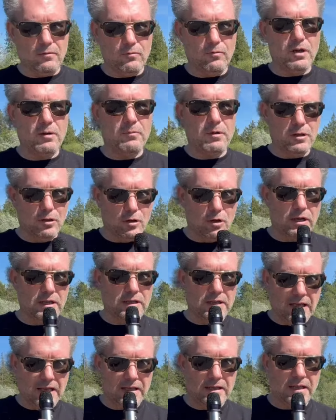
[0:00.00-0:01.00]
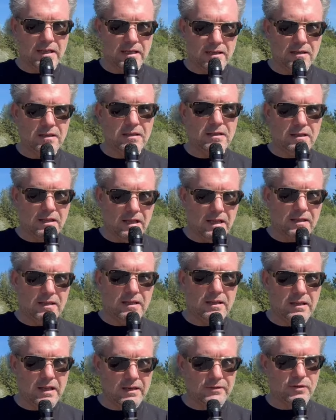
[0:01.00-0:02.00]
What I've been learning lately,
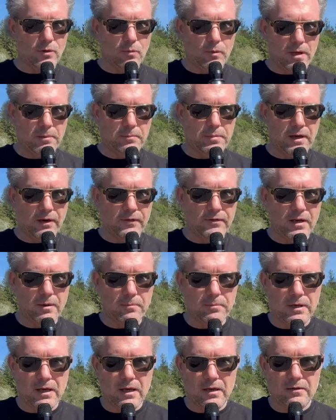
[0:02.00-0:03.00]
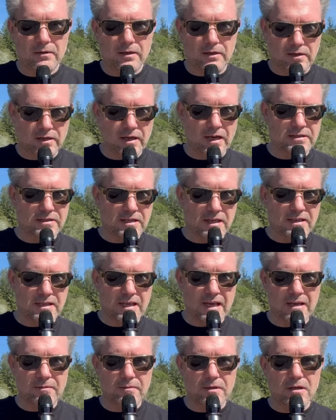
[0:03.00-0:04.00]
lately, as the wind picks up now, can you guys get
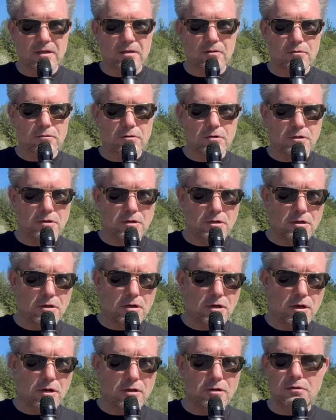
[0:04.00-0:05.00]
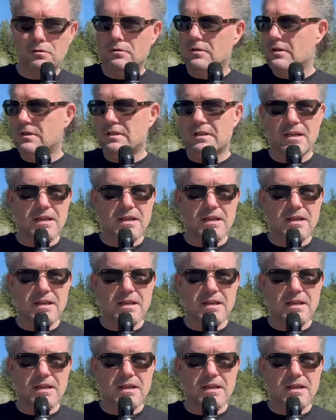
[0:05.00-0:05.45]
that? Woo!